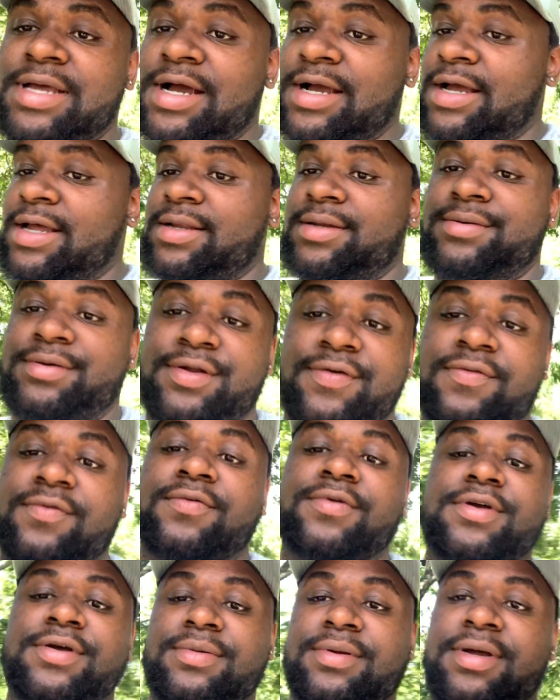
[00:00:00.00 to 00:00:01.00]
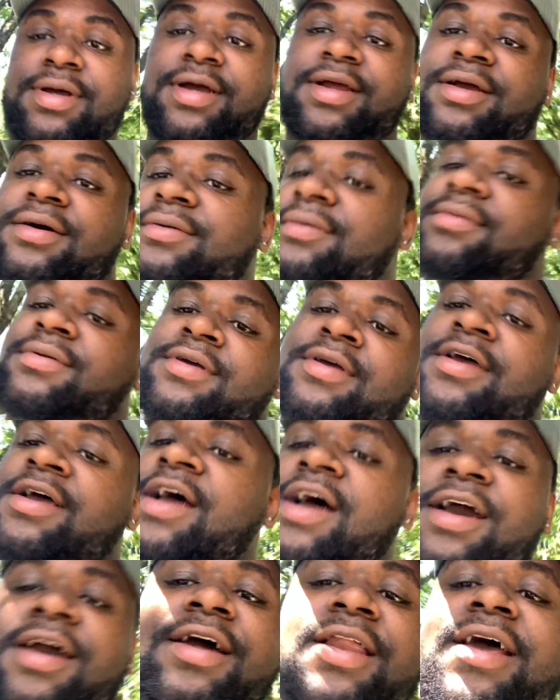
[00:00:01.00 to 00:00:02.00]
I got different rim now, I ain't
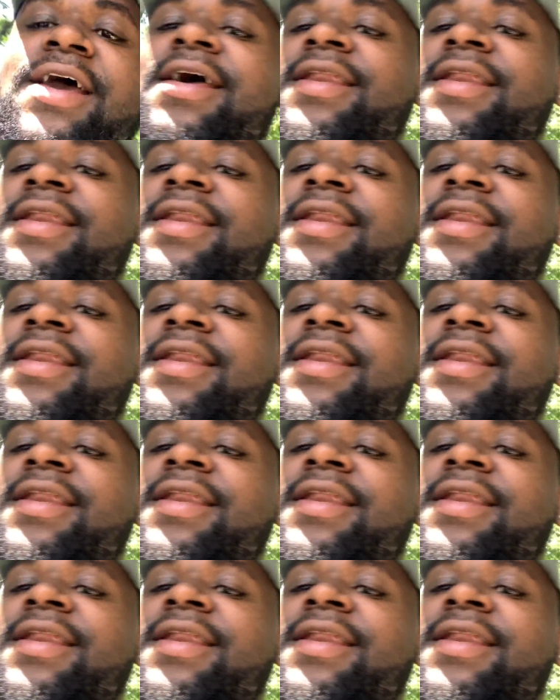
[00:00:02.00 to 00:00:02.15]
gonna, could have